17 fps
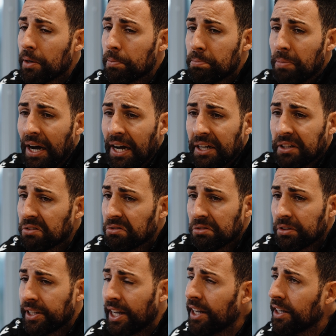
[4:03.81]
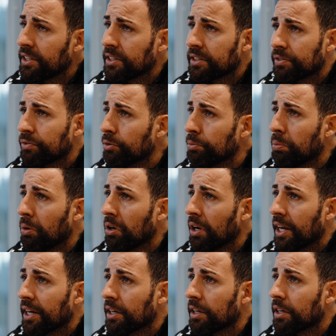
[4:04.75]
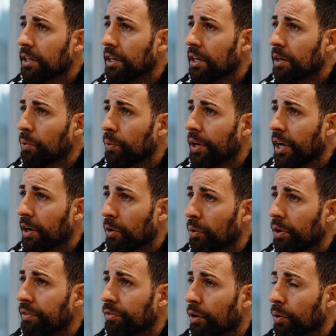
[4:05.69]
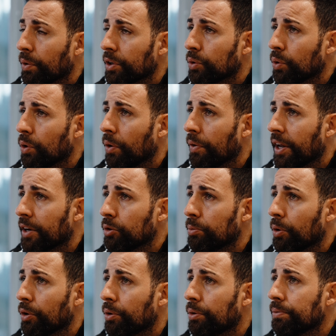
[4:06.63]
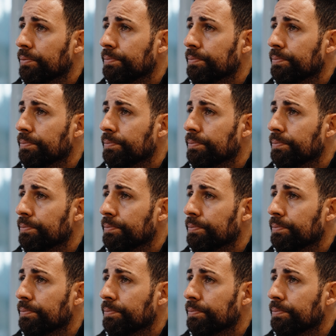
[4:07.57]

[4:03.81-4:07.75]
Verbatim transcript: But yeah, it's football, and we are looking forward to go there tomorrow.